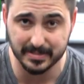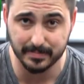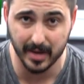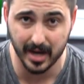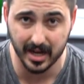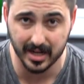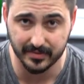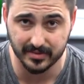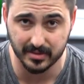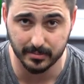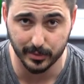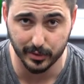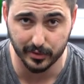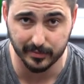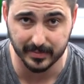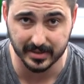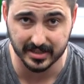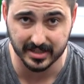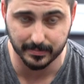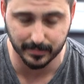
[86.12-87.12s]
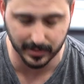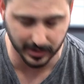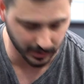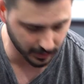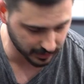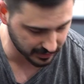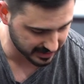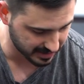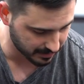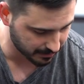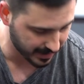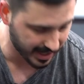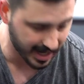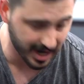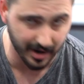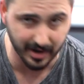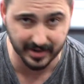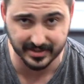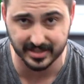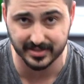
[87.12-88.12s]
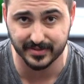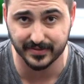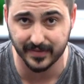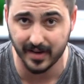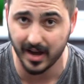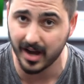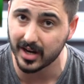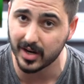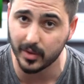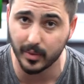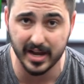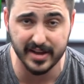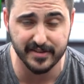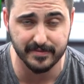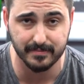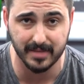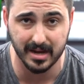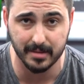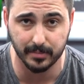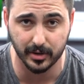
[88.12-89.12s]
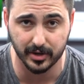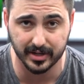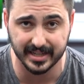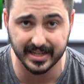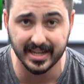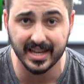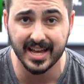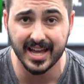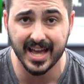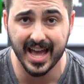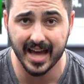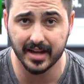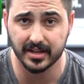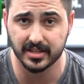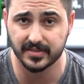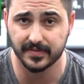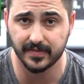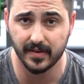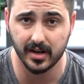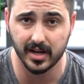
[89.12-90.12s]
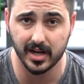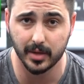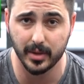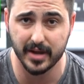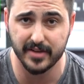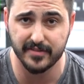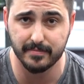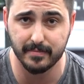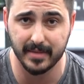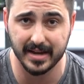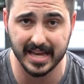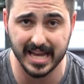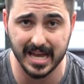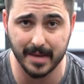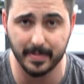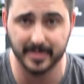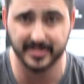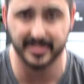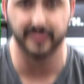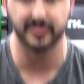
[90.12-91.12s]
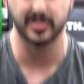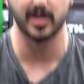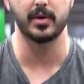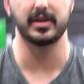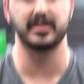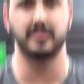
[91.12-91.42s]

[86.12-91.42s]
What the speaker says: part of the movement because the bar is as far away from my body and as far away from my hip as it's going